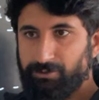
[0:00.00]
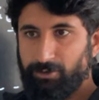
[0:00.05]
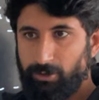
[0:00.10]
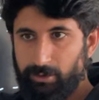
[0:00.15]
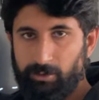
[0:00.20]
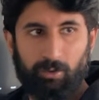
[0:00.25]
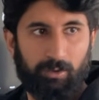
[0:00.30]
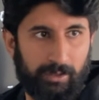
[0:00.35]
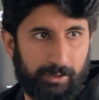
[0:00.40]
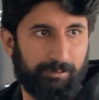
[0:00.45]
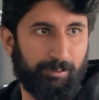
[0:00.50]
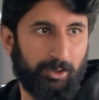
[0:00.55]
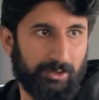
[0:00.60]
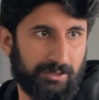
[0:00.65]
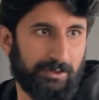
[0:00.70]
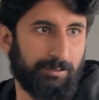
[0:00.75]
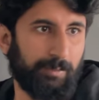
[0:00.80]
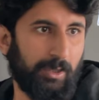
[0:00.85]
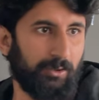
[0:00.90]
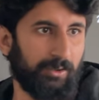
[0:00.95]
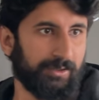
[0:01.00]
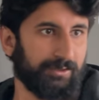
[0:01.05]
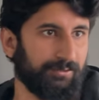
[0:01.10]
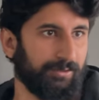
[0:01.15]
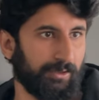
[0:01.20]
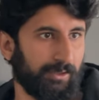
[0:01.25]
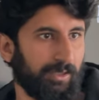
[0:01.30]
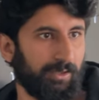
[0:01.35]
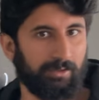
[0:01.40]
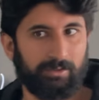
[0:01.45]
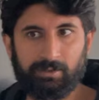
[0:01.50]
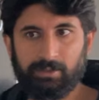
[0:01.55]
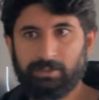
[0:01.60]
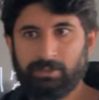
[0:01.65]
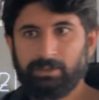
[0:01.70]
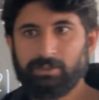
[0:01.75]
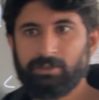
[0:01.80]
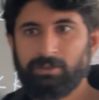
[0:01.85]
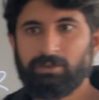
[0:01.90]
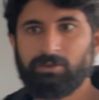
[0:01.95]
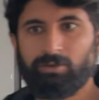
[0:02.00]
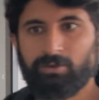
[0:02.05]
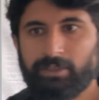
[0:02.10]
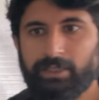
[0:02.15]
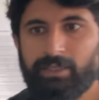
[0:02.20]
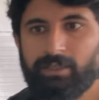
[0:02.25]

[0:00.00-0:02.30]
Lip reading: for only positive powers for now. Okay,